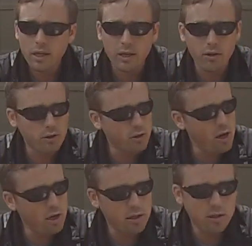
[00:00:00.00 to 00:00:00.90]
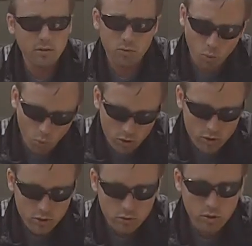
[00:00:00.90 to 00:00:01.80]
and our dog
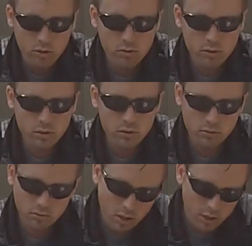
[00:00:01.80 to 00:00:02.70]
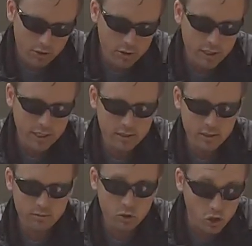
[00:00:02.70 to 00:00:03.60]
works through those, understands
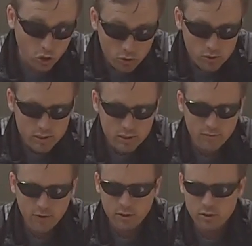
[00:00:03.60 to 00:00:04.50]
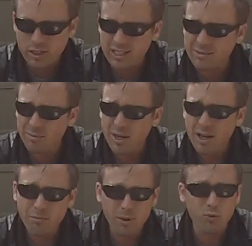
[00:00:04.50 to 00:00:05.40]
them, shows us they've understood them,
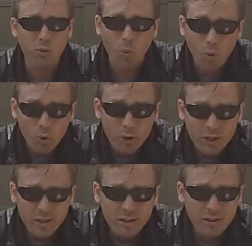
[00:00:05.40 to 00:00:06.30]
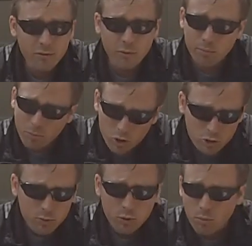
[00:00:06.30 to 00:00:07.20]
been rewarded for
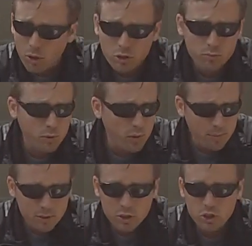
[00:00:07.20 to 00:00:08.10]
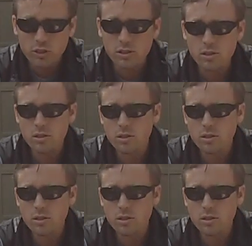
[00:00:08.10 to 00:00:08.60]
multiple repetitions.